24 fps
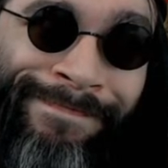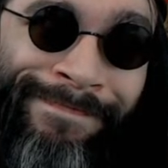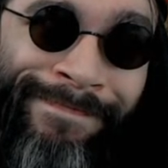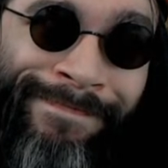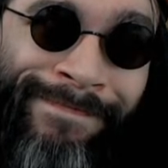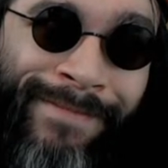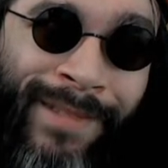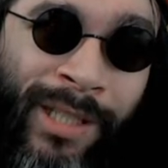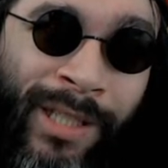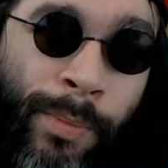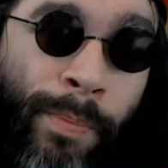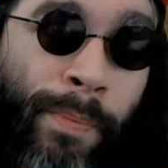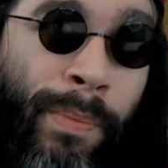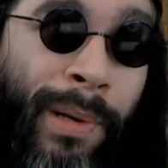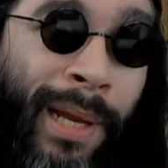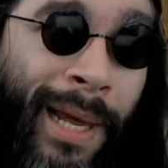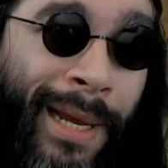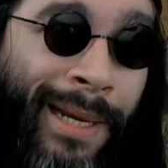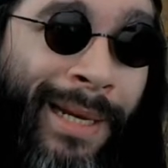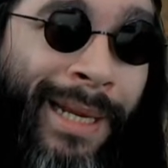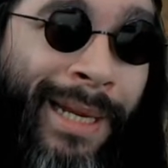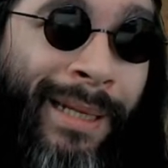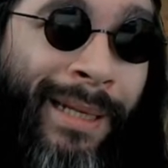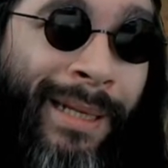Some plain
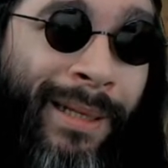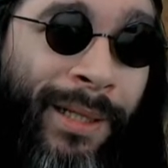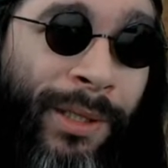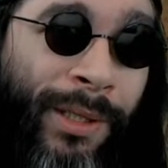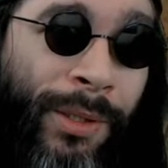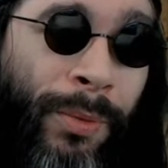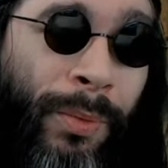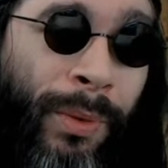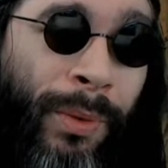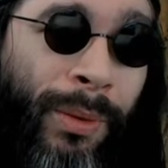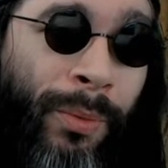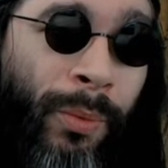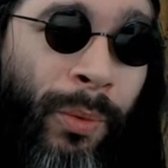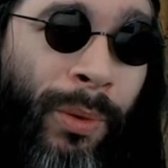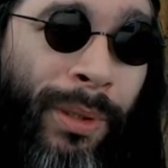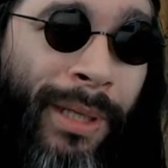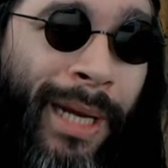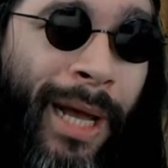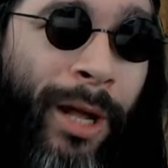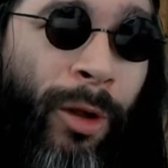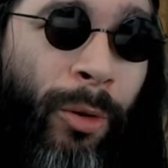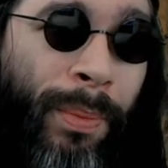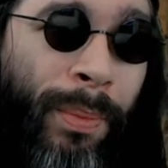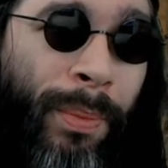English would
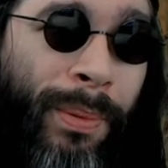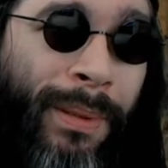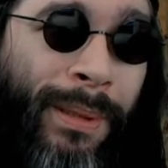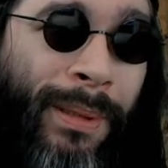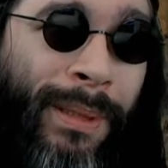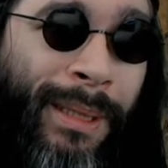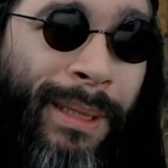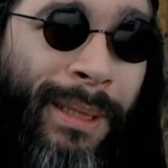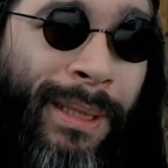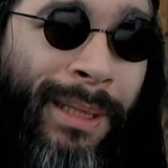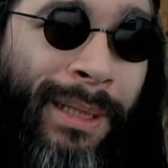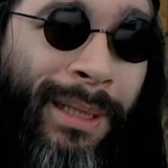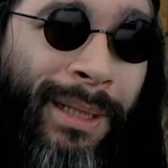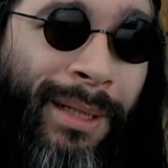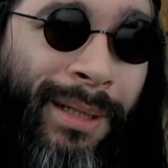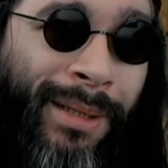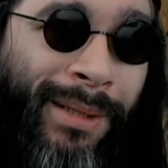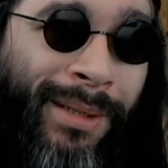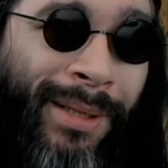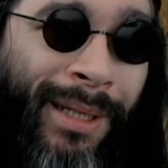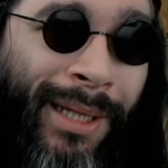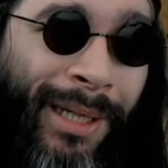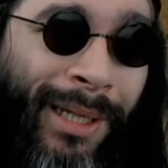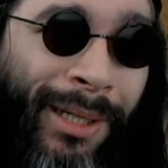help, I
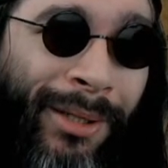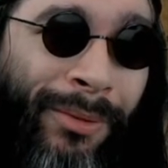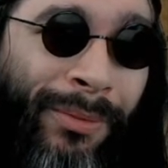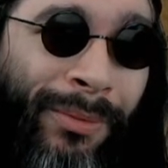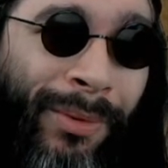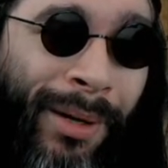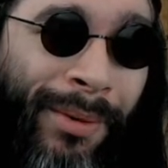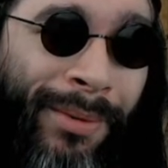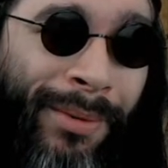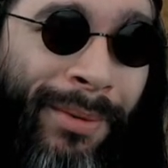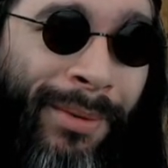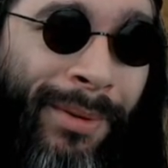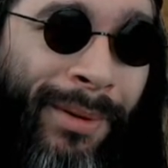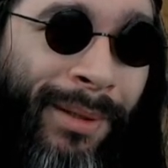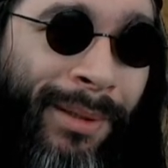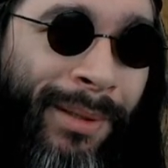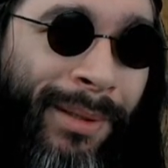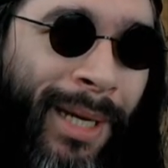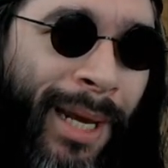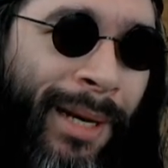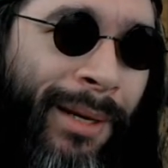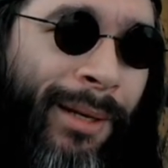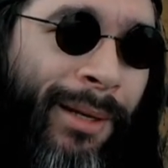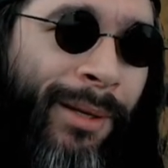think, rather than
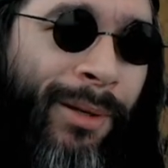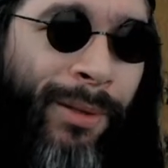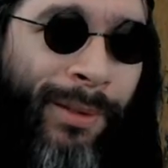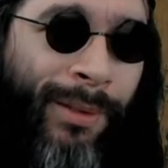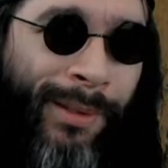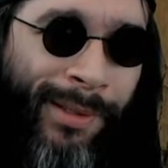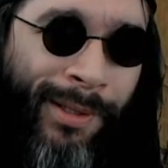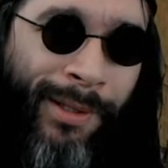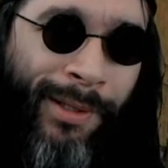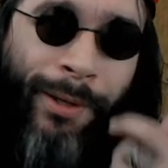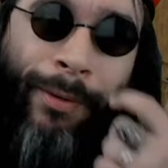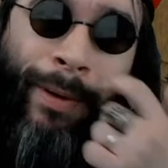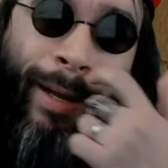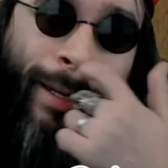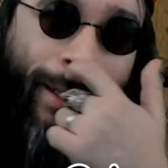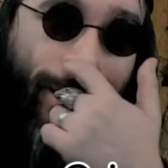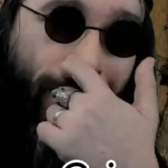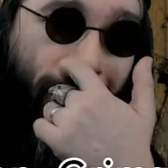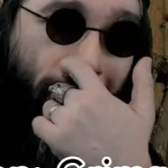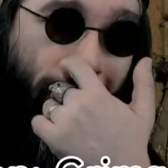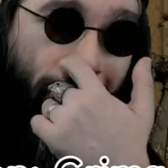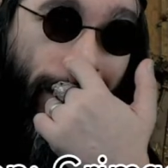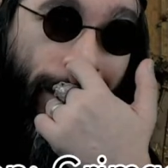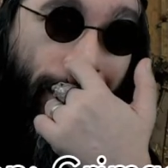technical
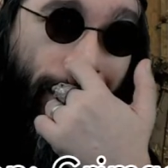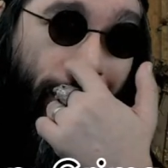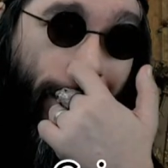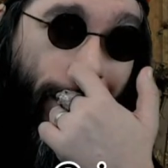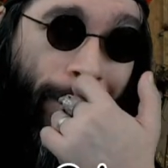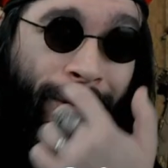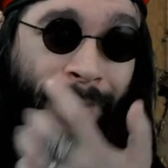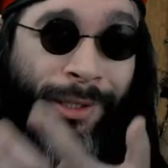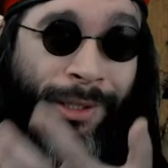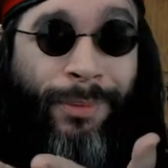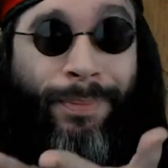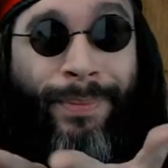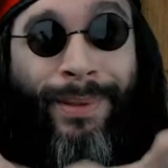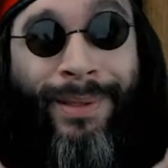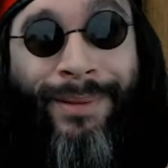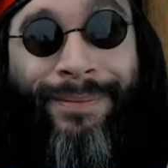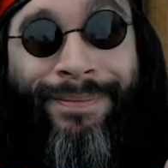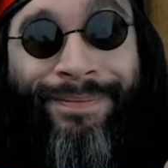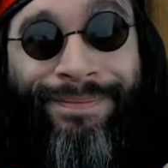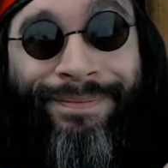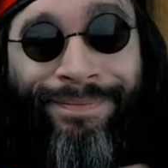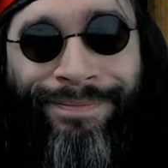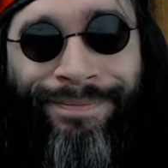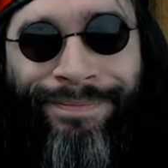pseudo-academic language, but
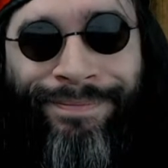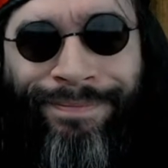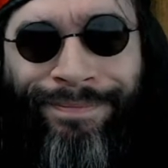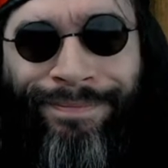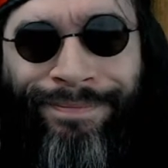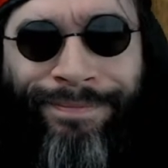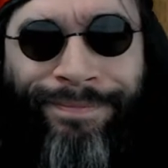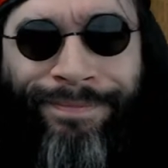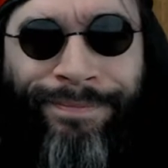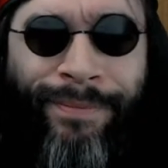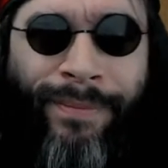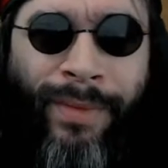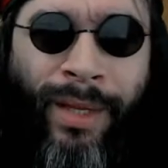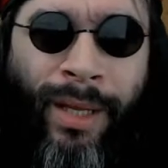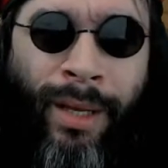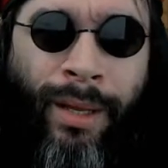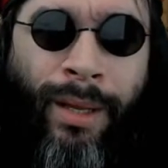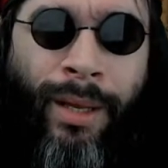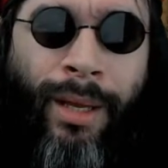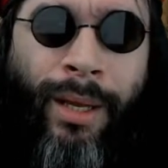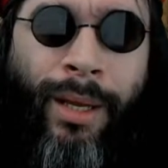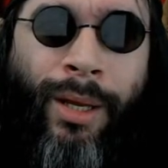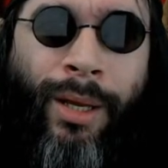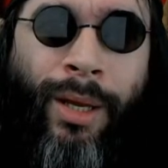
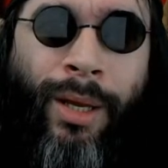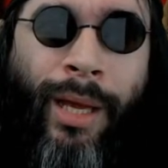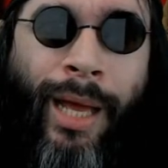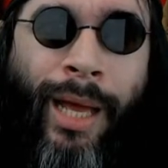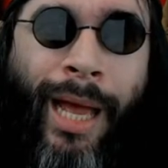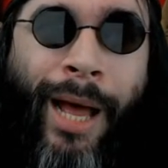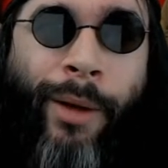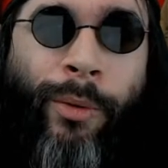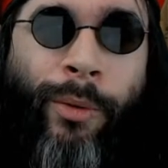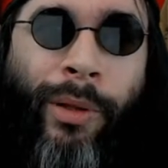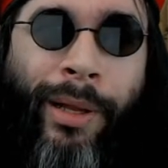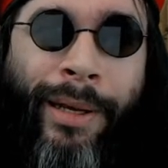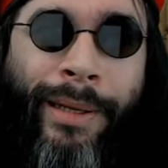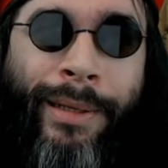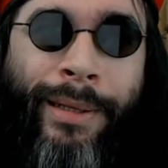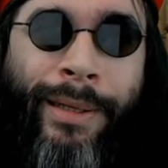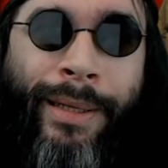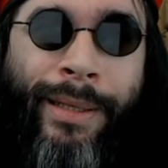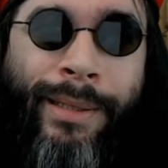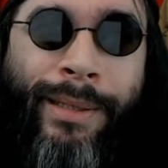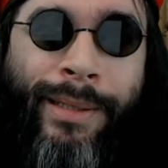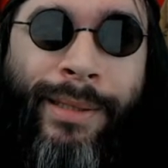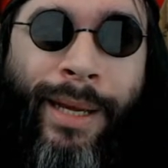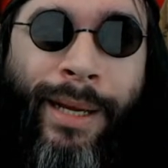how likely
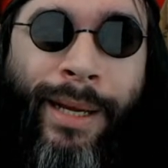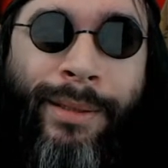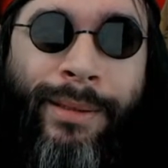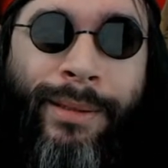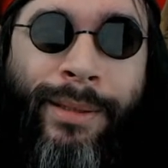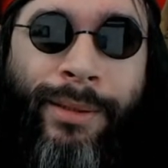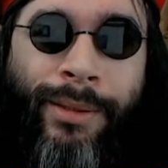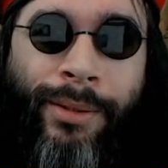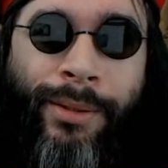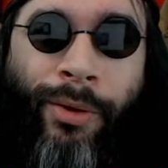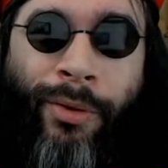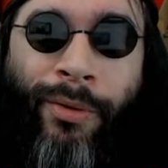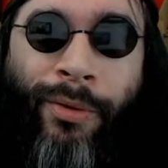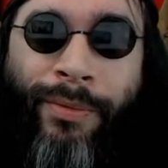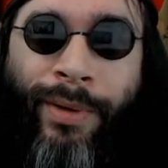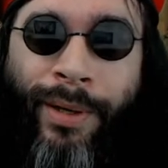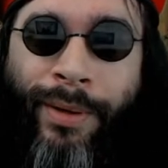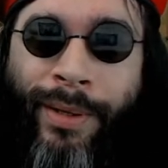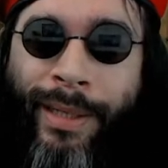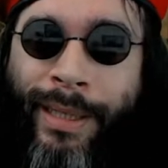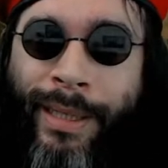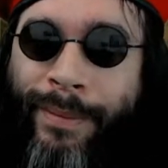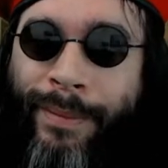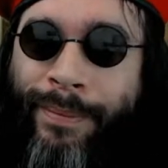is that? Not
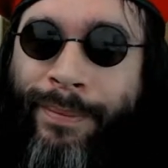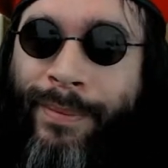very.